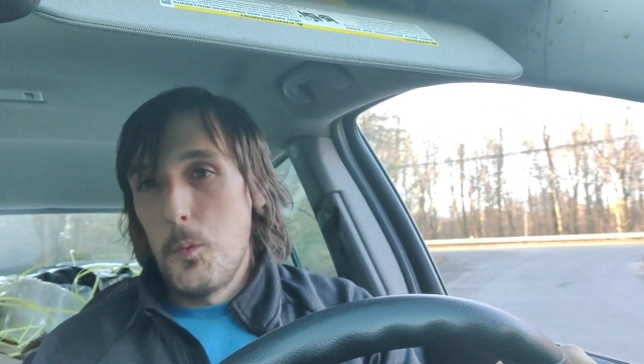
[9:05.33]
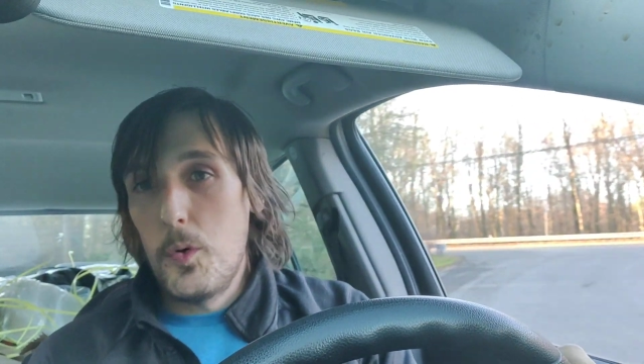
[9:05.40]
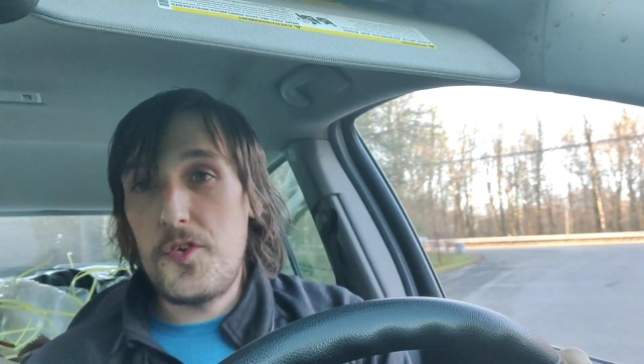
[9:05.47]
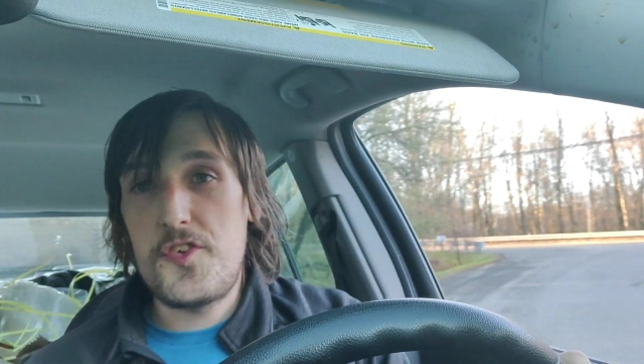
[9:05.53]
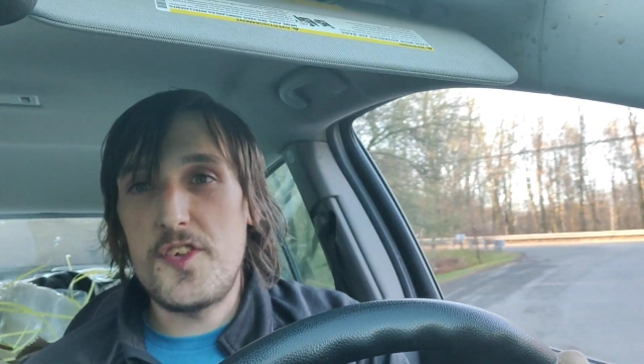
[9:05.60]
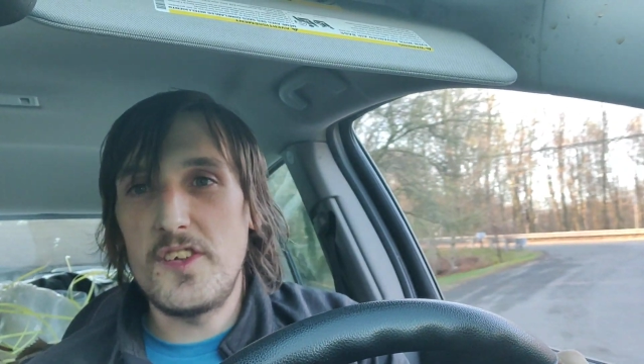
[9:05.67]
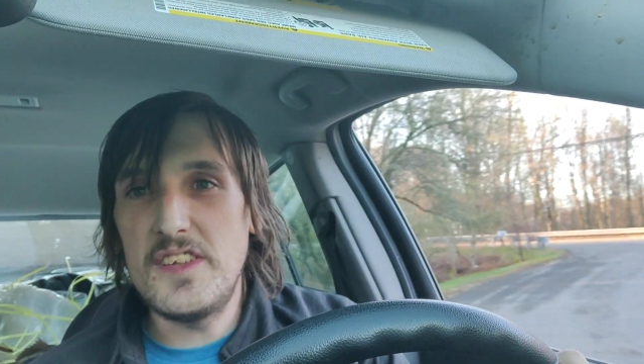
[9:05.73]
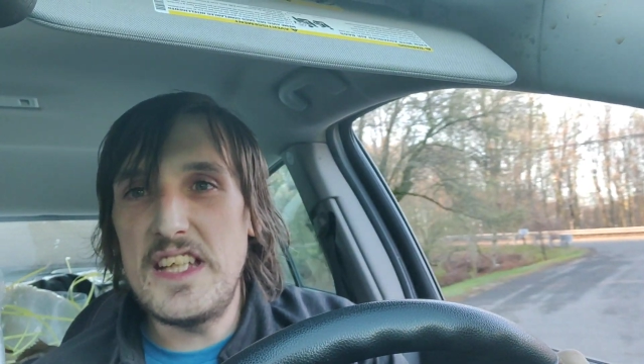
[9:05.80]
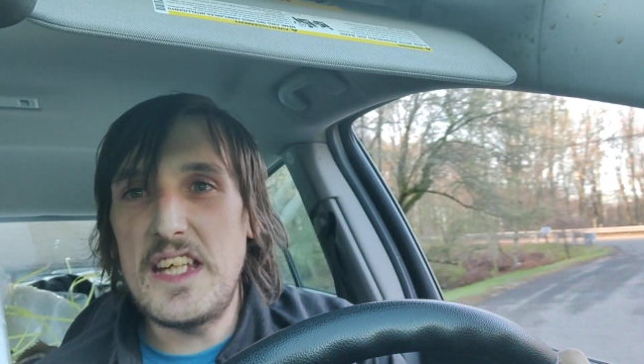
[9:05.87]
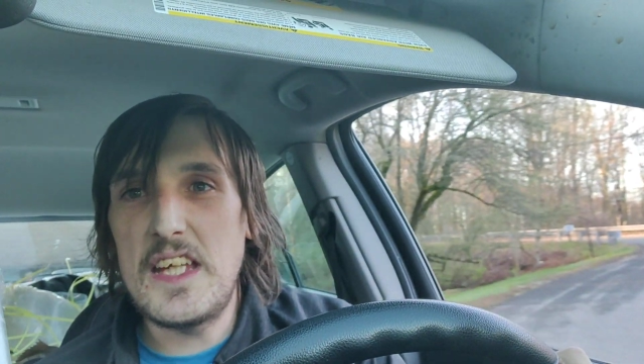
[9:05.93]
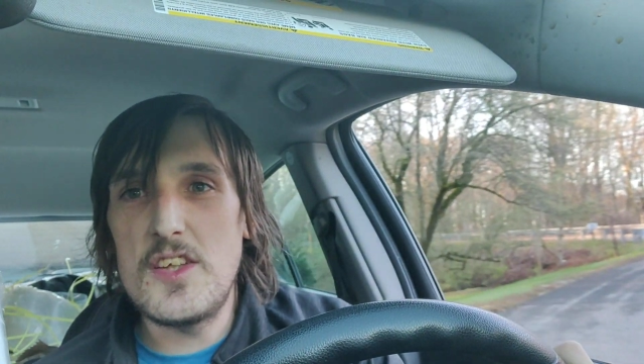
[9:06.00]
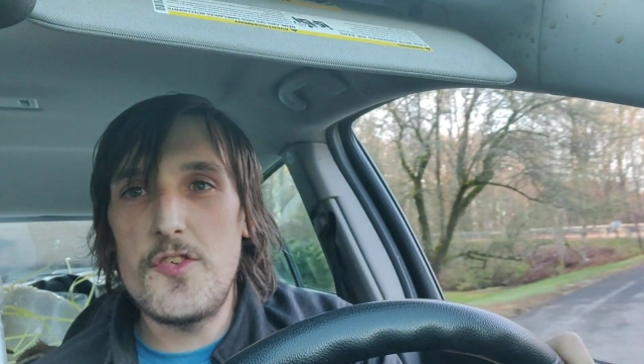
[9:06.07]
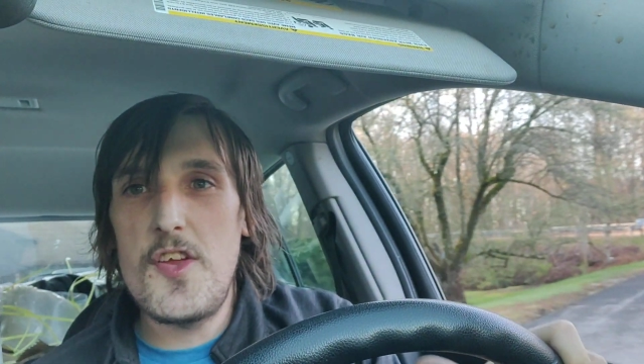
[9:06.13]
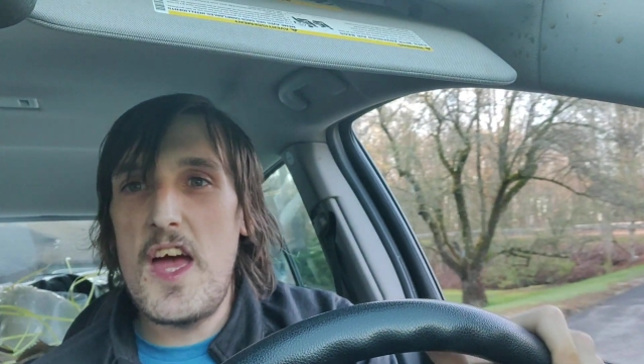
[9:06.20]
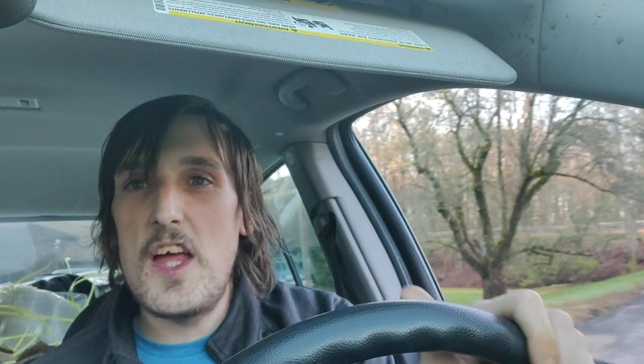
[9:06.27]
Was the leak
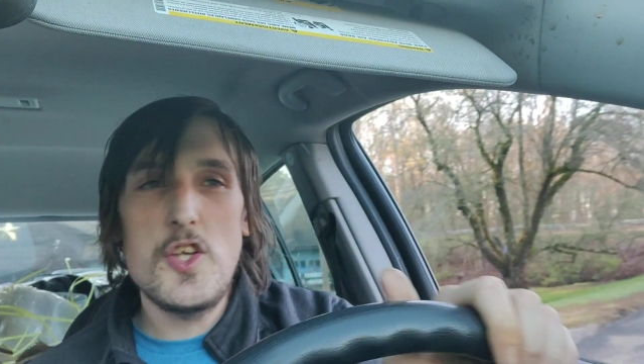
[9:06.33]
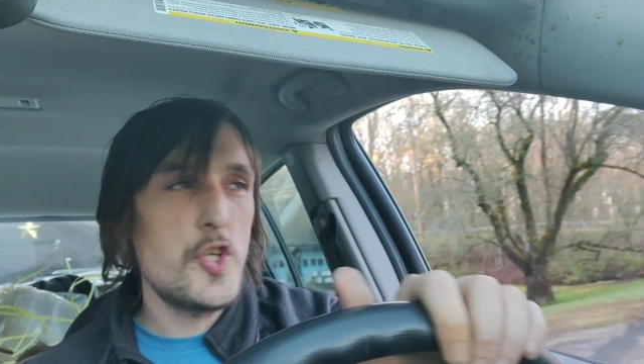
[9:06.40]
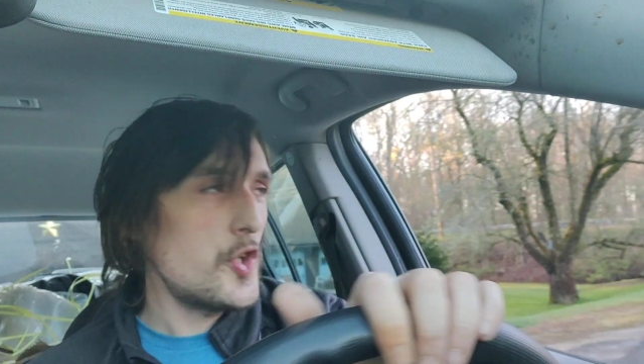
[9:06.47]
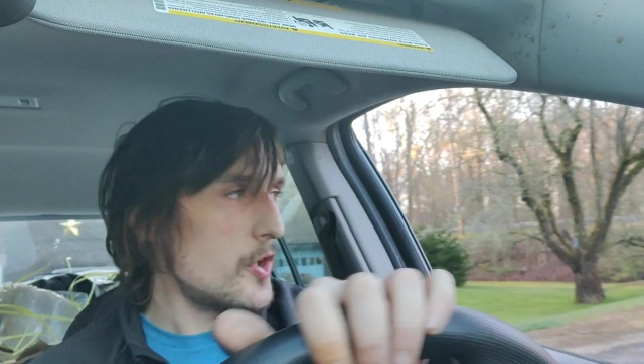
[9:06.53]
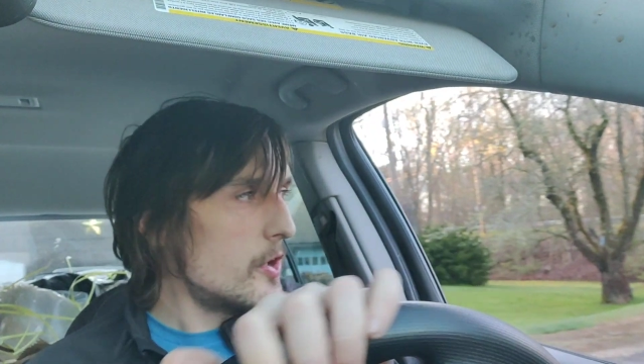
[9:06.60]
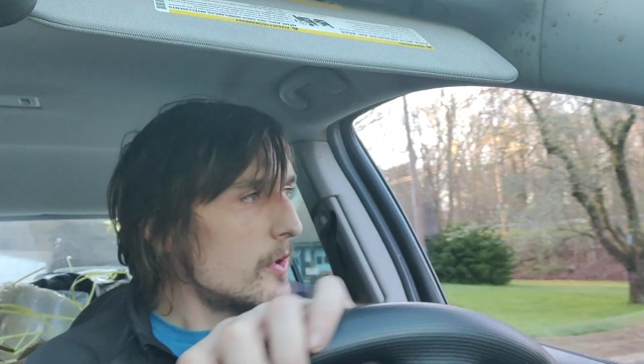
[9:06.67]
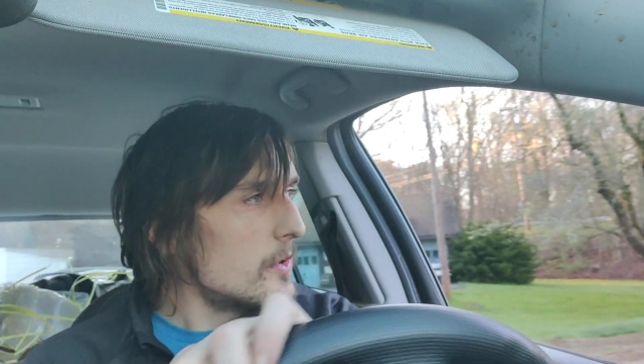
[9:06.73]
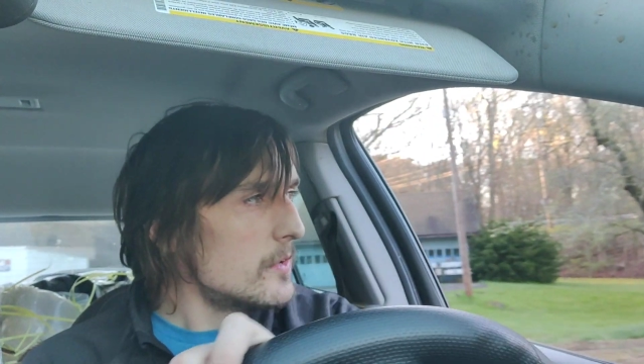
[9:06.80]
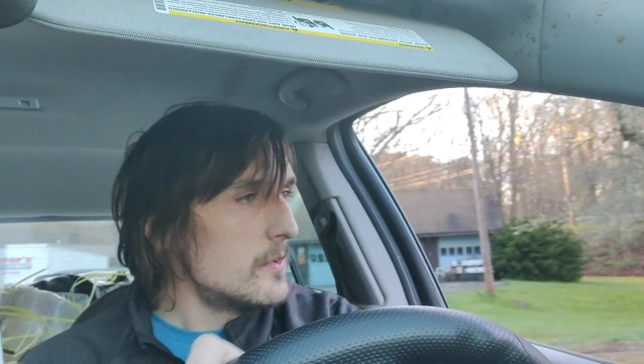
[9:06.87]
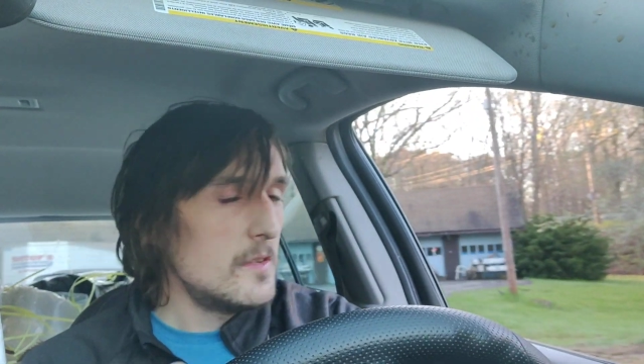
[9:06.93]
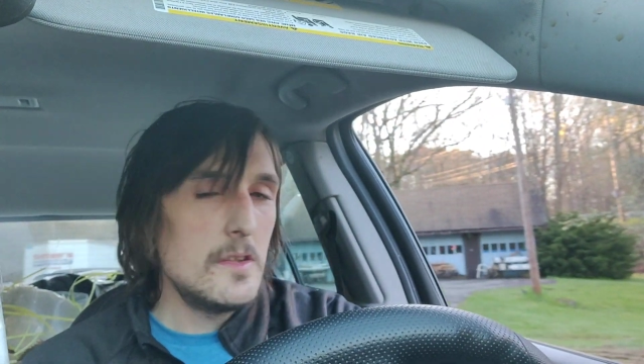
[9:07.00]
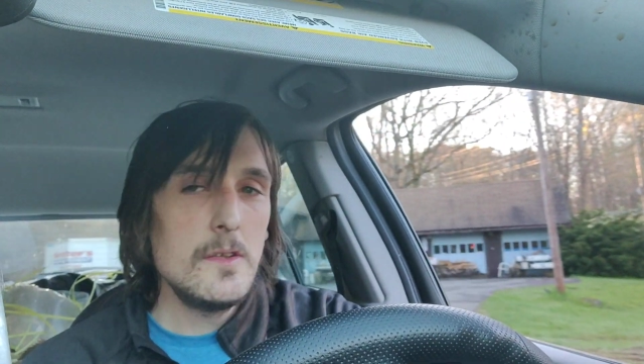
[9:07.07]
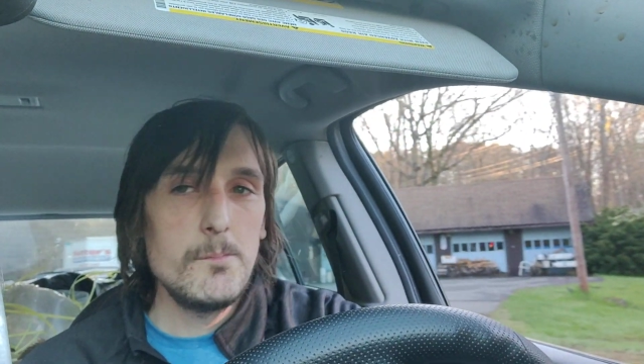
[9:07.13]
intentional?